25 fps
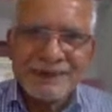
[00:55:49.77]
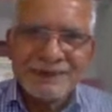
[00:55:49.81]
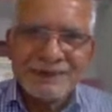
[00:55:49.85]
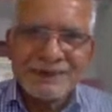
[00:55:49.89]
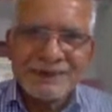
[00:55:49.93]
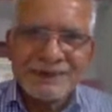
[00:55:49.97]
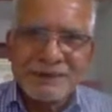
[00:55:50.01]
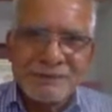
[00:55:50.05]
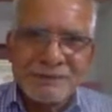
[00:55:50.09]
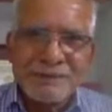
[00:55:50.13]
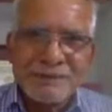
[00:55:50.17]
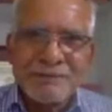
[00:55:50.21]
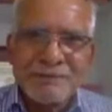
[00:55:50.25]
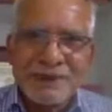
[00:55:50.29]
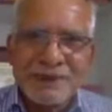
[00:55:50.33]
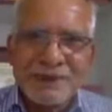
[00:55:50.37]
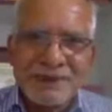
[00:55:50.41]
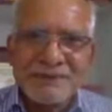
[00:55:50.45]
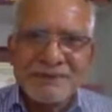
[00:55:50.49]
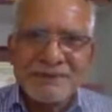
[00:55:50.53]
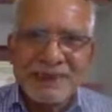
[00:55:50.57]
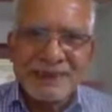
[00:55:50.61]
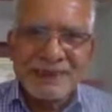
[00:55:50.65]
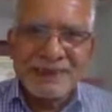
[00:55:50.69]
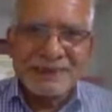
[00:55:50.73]
You
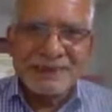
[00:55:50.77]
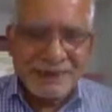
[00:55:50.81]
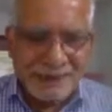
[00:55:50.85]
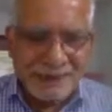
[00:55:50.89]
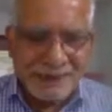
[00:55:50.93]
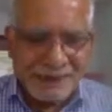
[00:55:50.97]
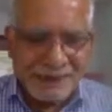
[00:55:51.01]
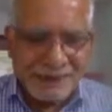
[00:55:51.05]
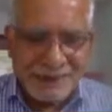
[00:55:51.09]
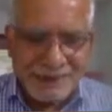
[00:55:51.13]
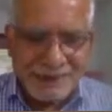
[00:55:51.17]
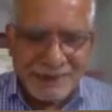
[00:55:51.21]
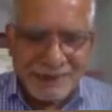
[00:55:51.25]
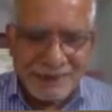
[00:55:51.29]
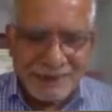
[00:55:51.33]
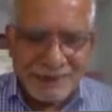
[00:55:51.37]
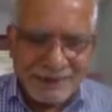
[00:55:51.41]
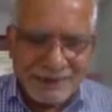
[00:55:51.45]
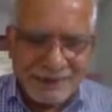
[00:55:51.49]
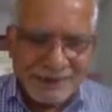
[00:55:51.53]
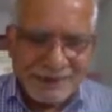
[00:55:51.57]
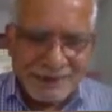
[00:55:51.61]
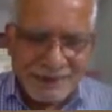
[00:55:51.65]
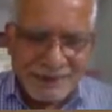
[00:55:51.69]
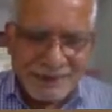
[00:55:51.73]
remember when uh,
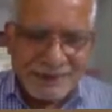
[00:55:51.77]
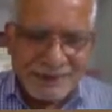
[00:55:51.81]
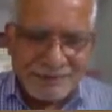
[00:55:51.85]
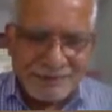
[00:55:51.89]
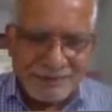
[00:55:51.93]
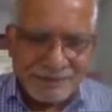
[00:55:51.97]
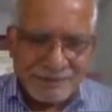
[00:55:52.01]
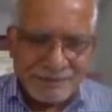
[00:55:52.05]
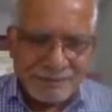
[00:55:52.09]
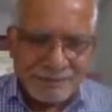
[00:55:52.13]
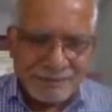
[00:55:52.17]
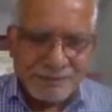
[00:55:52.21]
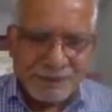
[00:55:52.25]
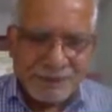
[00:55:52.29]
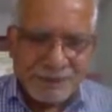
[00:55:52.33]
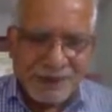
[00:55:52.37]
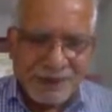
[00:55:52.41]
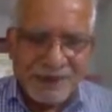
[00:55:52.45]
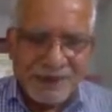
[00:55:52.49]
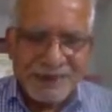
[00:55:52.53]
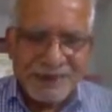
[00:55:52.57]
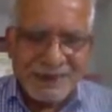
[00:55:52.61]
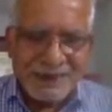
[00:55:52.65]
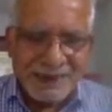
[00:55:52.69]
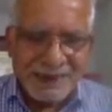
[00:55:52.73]

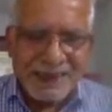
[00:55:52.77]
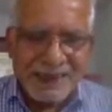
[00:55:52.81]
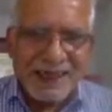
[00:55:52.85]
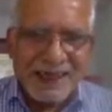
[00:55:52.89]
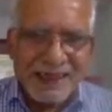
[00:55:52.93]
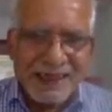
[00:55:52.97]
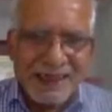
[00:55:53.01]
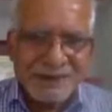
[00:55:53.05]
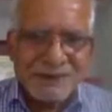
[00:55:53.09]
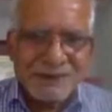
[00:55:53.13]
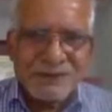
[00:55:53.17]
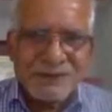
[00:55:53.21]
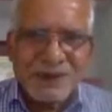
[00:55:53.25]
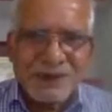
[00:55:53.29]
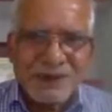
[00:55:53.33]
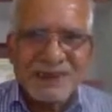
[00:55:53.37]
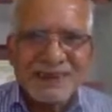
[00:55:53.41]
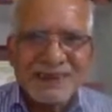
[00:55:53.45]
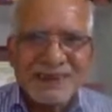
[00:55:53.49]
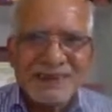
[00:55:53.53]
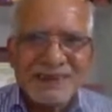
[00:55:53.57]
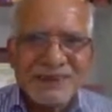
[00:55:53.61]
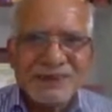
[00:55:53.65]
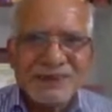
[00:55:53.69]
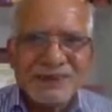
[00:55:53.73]
Paul Dirac
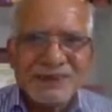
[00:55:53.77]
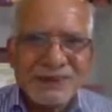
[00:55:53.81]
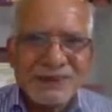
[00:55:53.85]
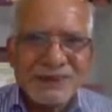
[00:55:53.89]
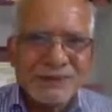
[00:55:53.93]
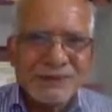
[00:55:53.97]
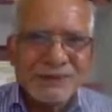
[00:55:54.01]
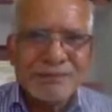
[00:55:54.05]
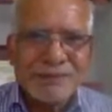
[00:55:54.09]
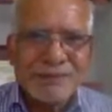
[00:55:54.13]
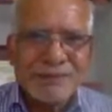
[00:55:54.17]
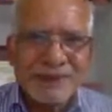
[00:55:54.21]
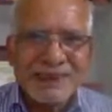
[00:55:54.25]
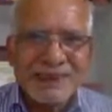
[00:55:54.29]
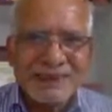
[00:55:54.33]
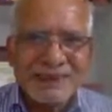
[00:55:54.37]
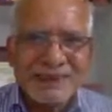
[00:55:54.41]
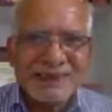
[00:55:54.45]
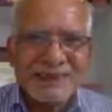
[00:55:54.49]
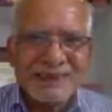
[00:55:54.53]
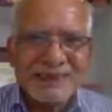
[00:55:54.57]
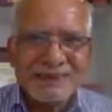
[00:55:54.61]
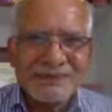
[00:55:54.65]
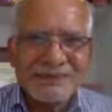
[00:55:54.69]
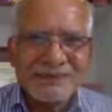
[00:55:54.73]
wanted to do
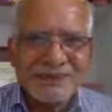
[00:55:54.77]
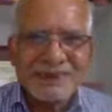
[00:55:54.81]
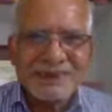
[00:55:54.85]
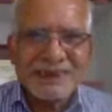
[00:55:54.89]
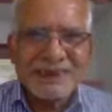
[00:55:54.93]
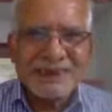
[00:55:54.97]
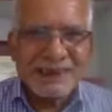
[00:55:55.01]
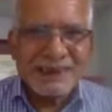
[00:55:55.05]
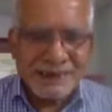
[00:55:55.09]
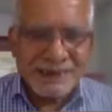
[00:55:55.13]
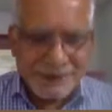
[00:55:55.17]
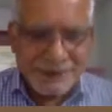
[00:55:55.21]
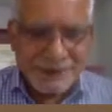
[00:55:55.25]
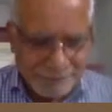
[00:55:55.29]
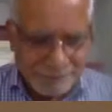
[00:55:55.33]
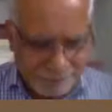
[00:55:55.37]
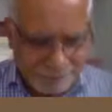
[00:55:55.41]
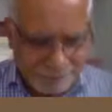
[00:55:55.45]
PhD in physics,